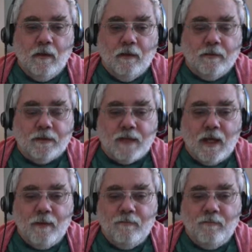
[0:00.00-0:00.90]
The
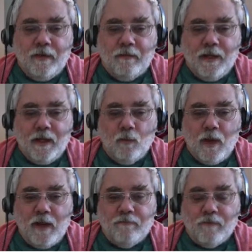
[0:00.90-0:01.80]
time-varying
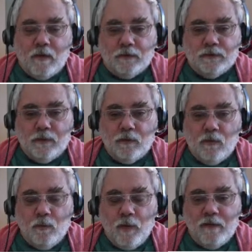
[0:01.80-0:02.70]
wave function
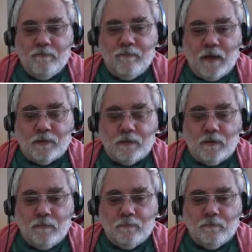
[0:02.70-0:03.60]
or wave
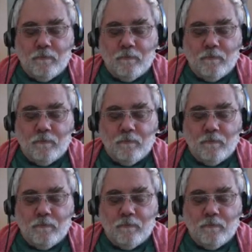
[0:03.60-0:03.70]
vector,